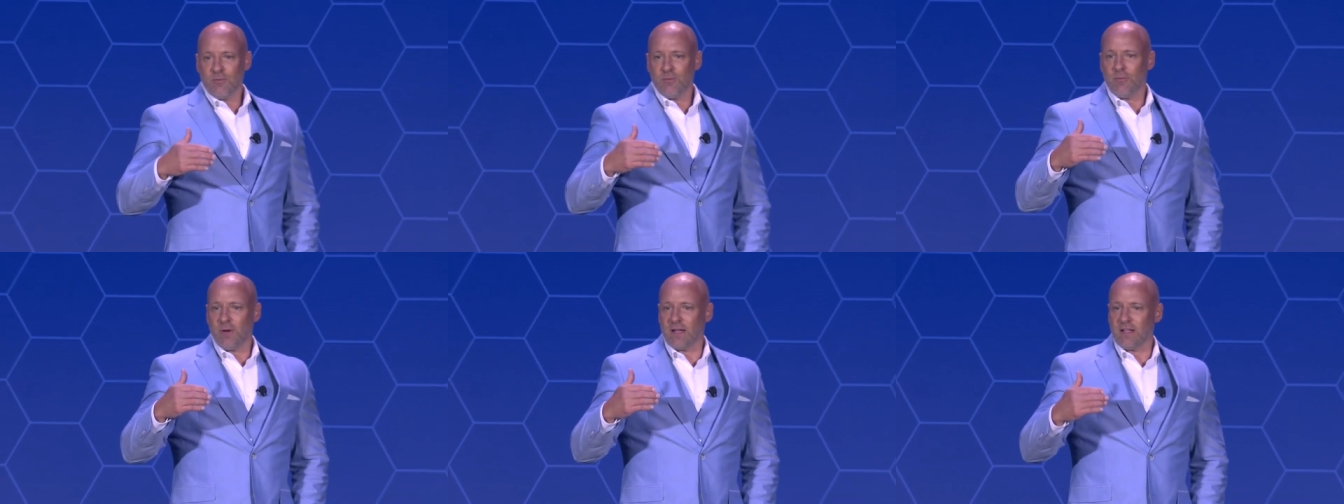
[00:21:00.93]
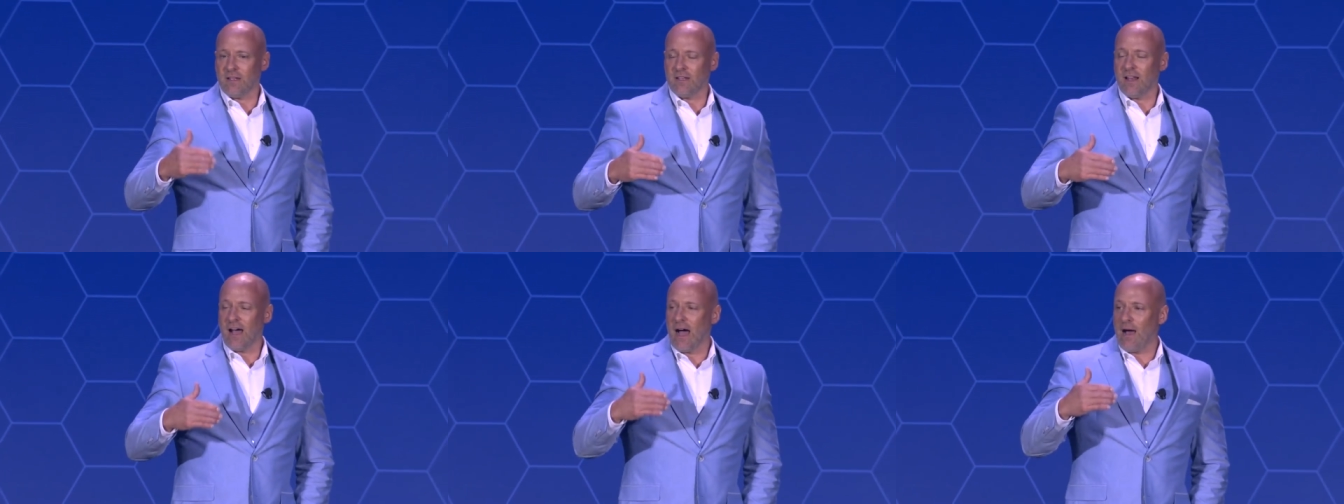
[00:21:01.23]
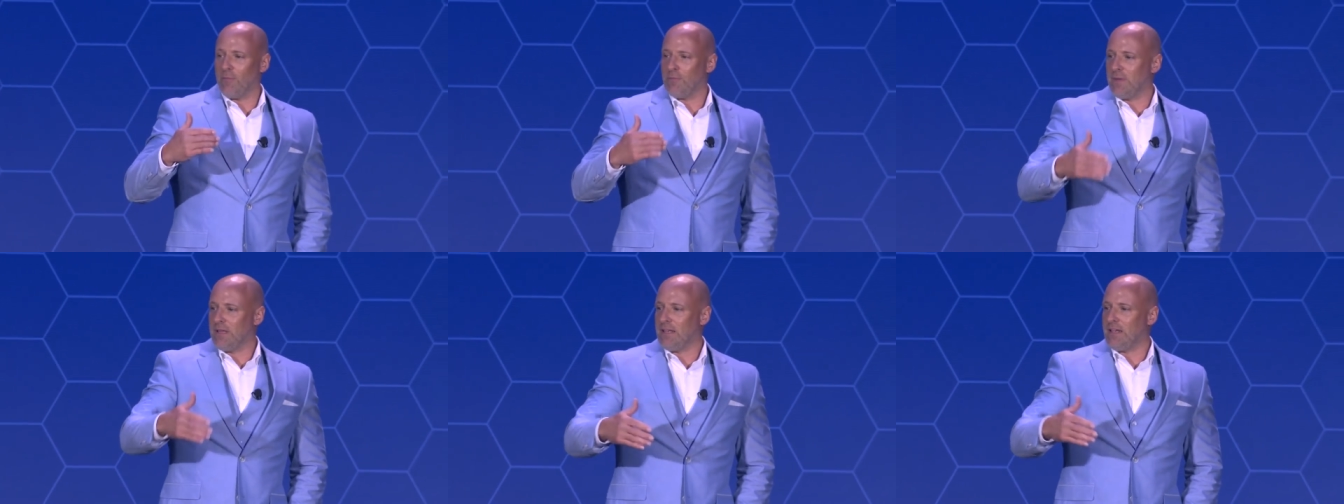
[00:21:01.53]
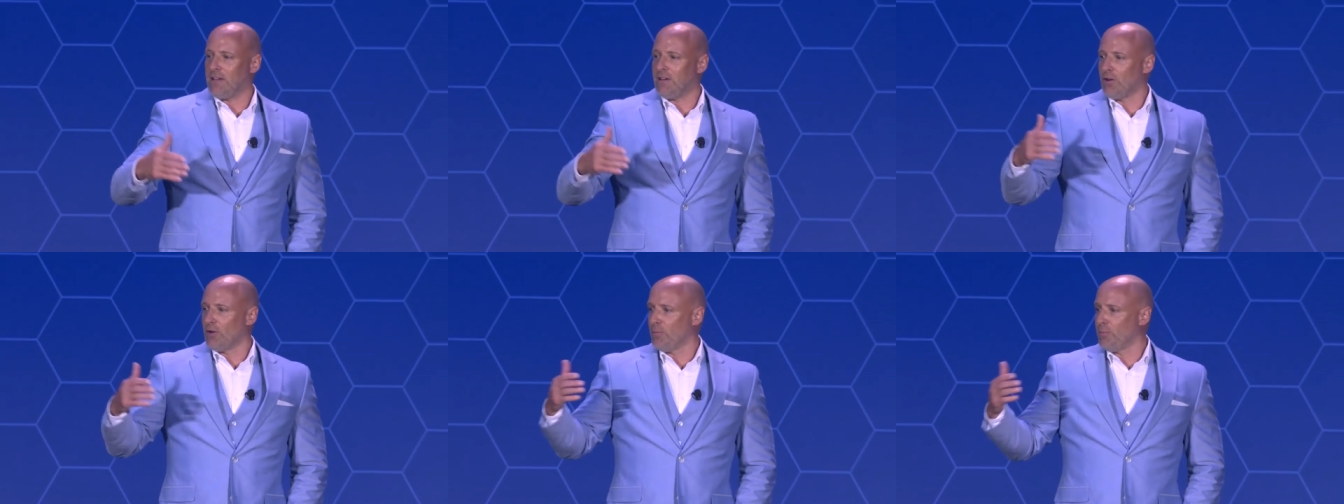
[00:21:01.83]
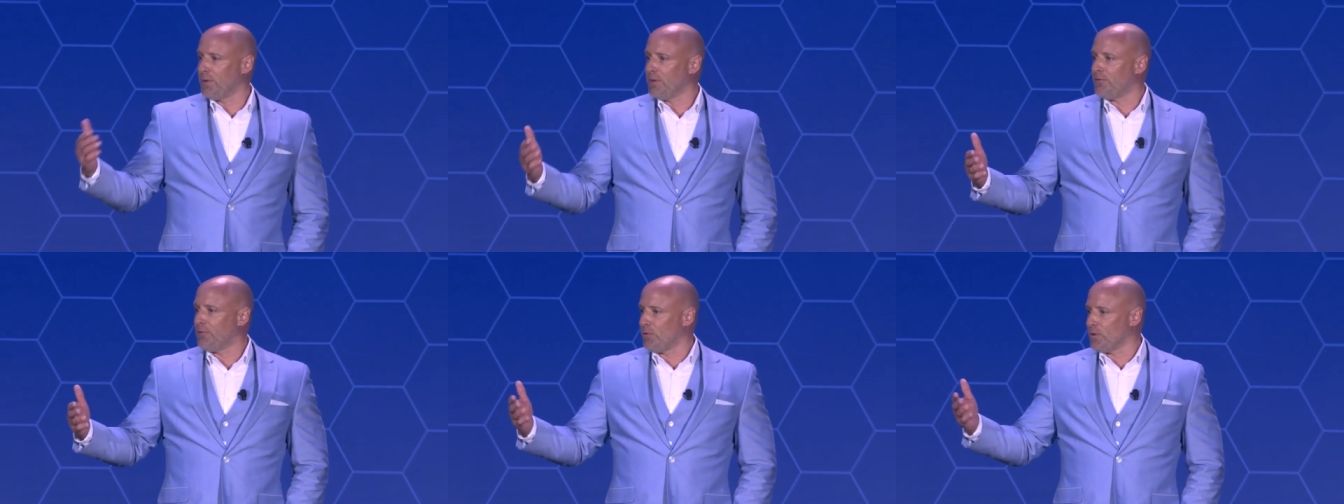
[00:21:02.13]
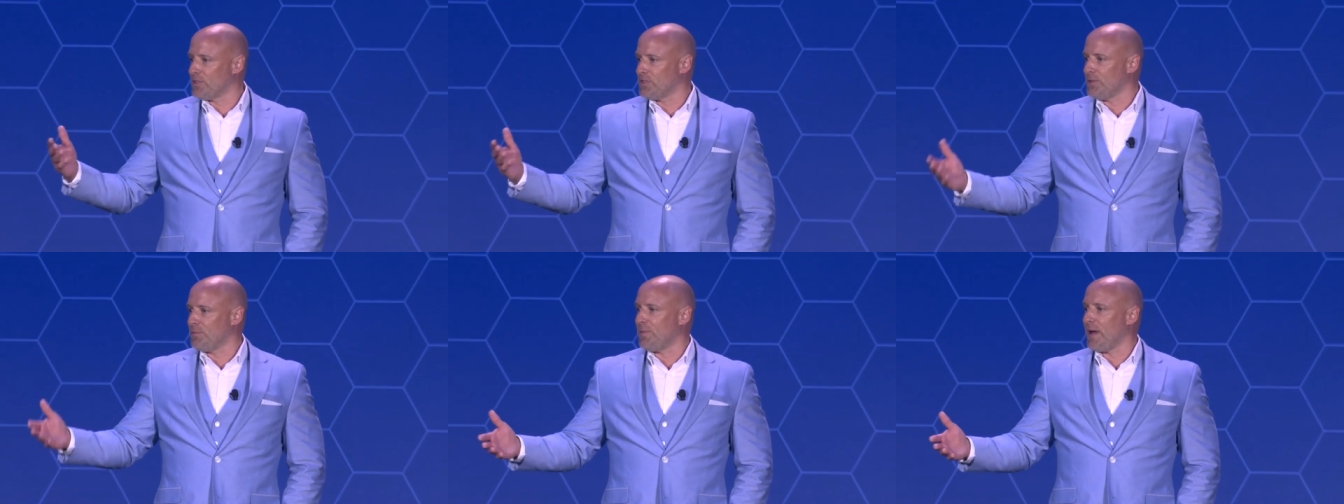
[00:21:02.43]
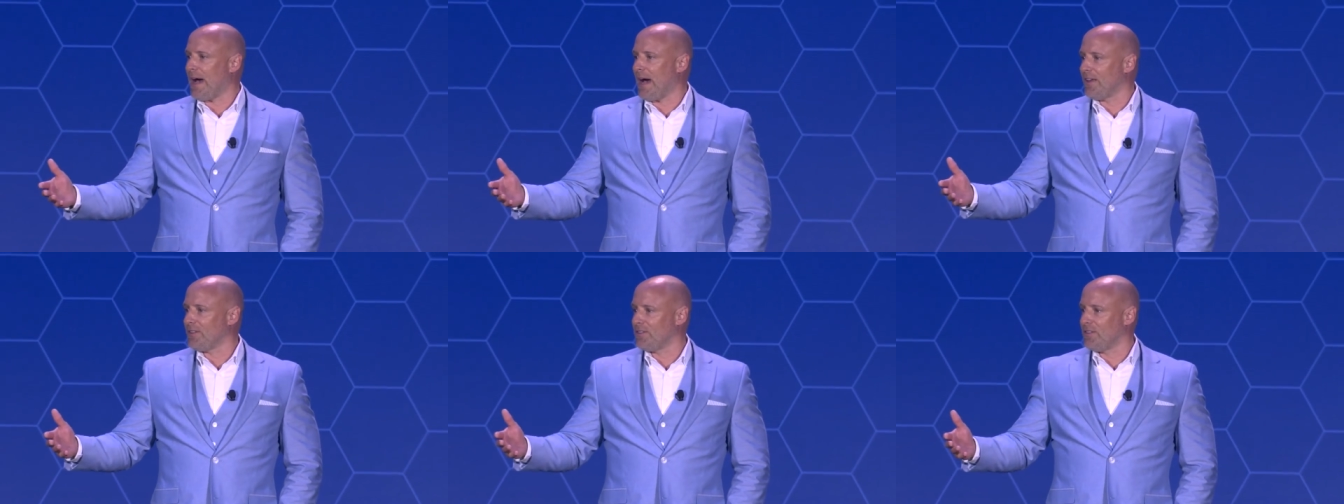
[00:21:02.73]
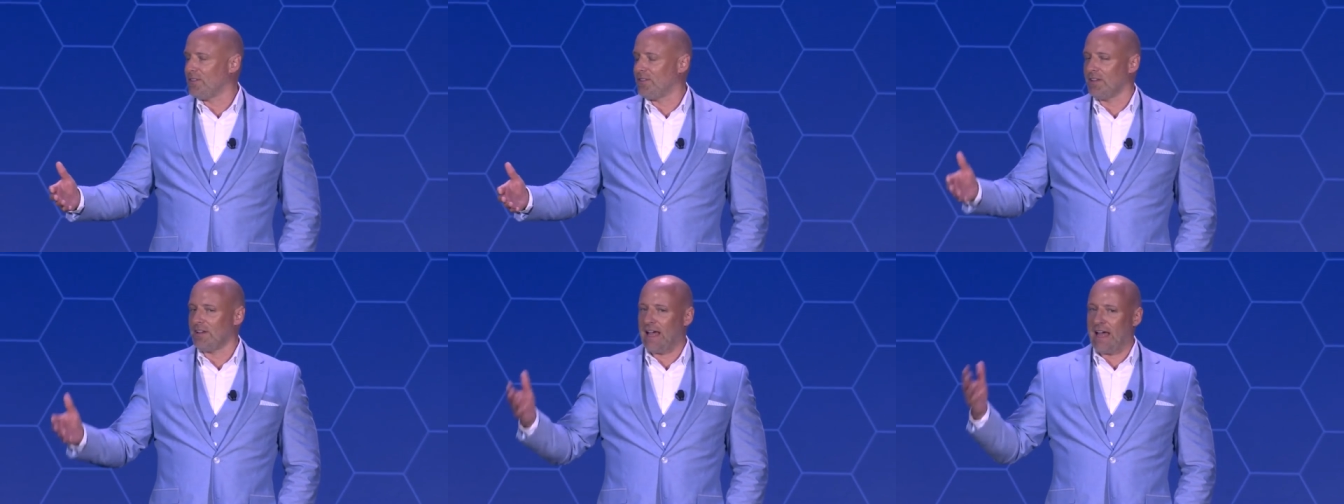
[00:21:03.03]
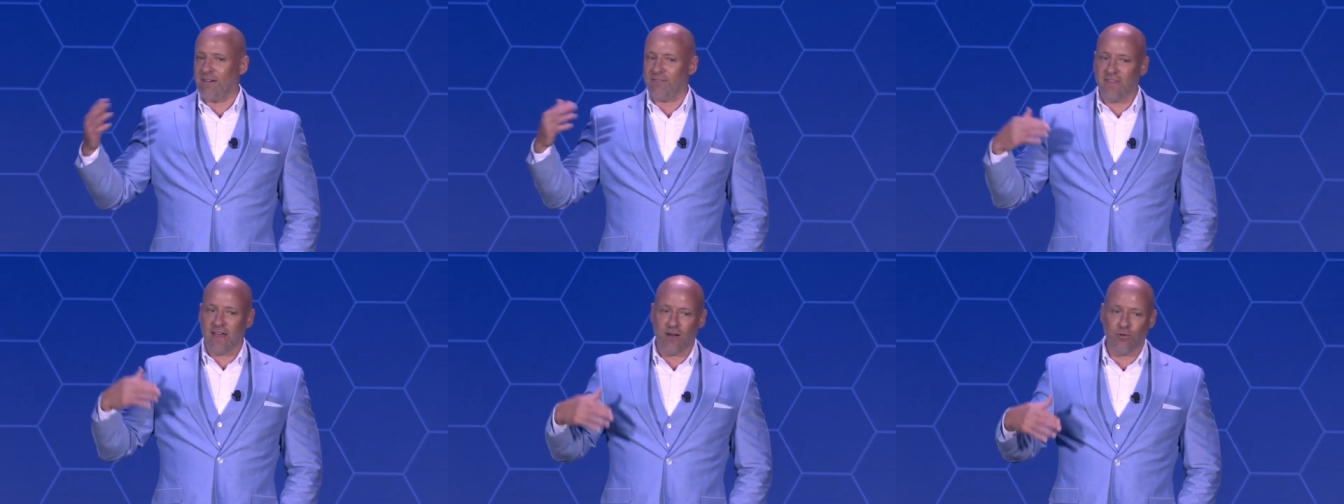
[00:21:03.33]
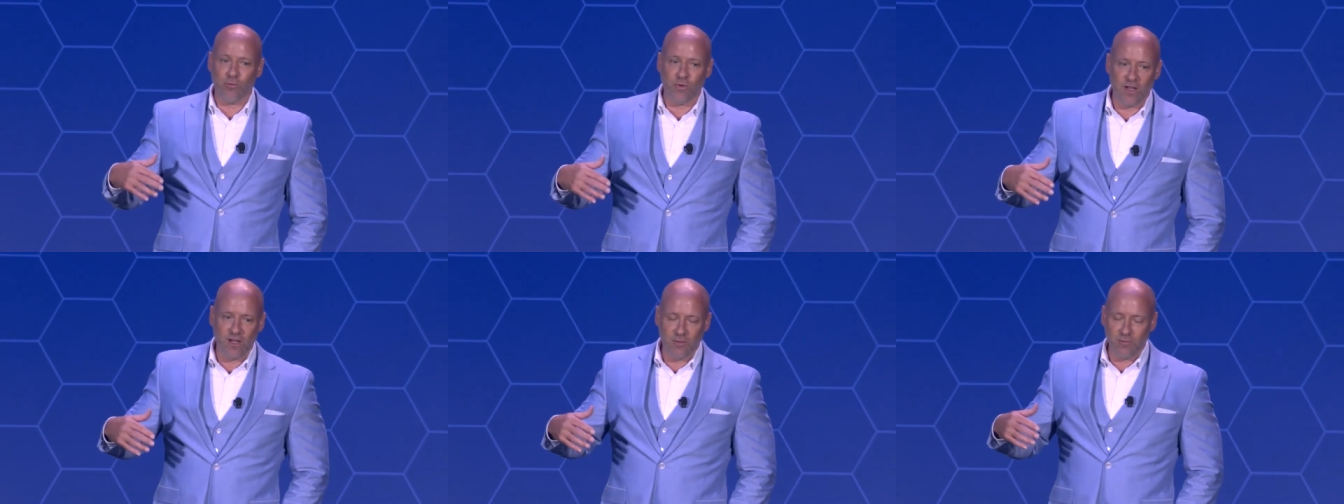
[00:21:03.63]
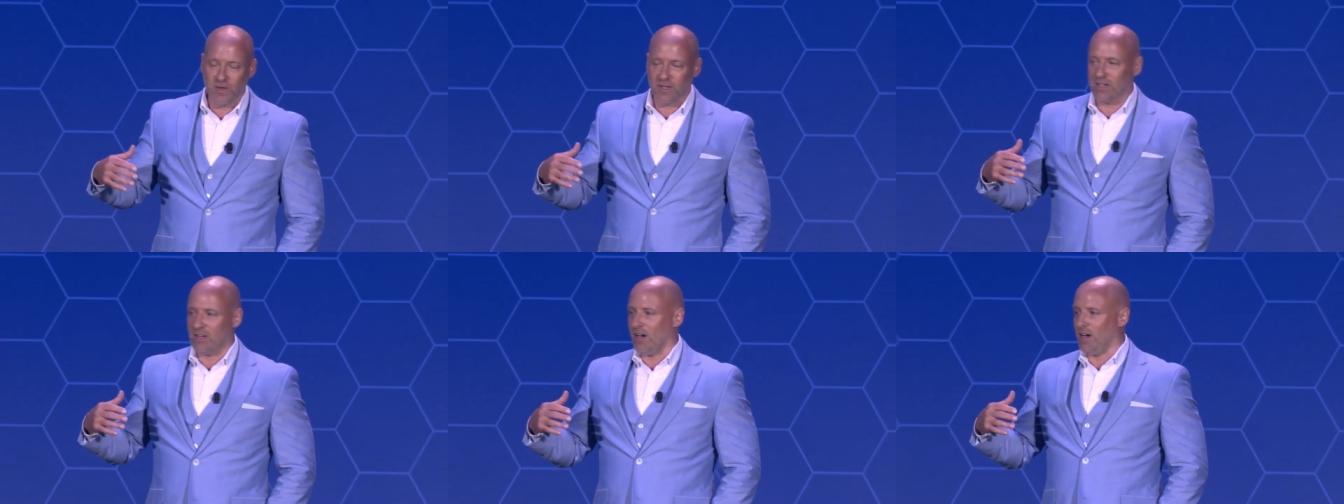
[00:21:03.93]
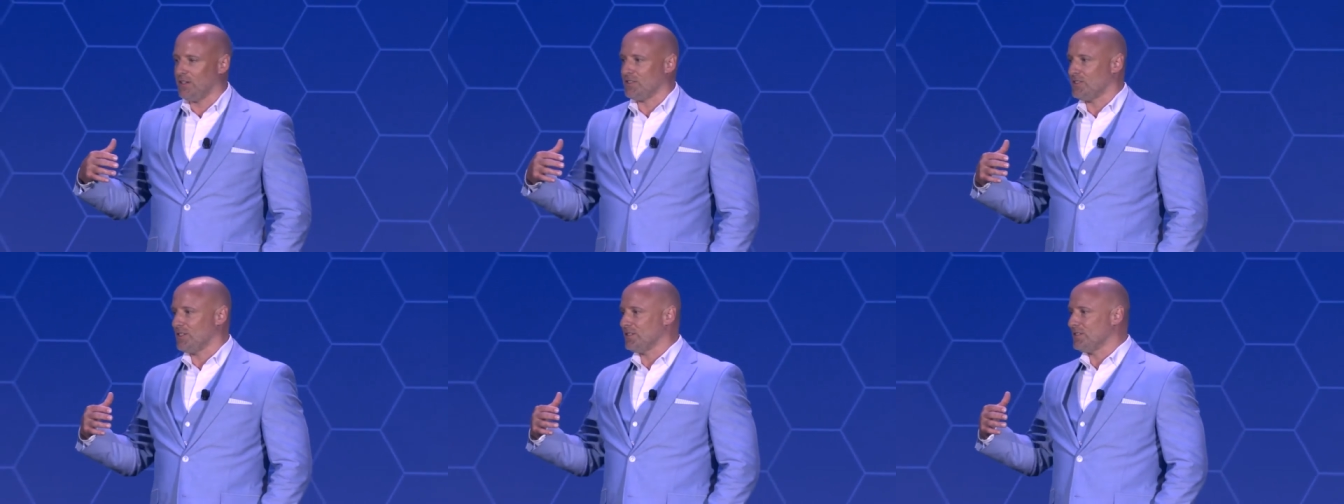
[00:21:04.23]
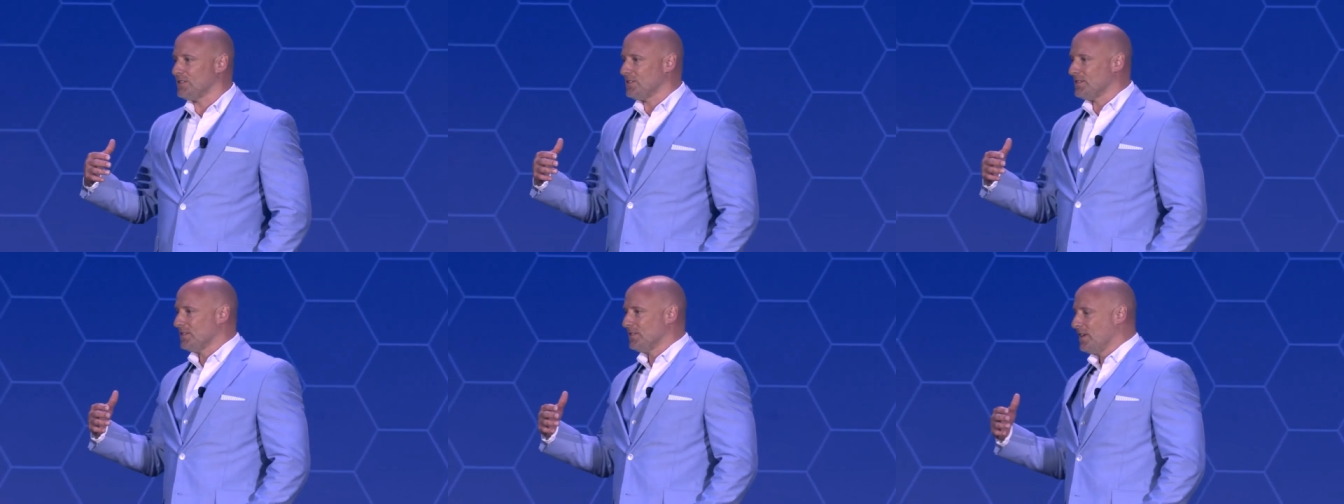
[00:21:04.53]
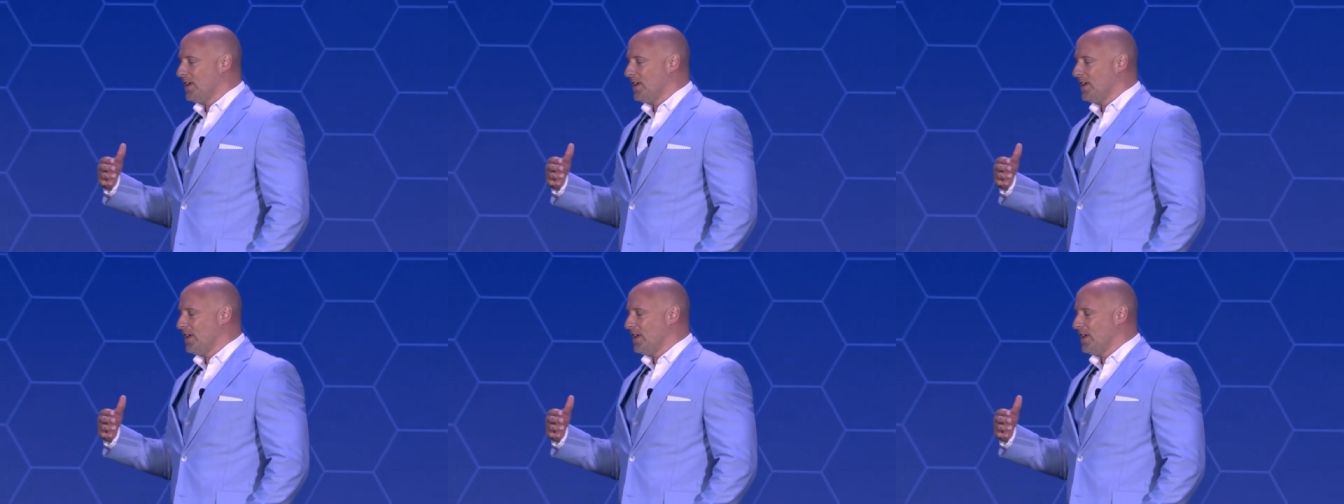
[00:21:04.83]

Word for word: by not meeting her before she passes and have that weigh on my conscience.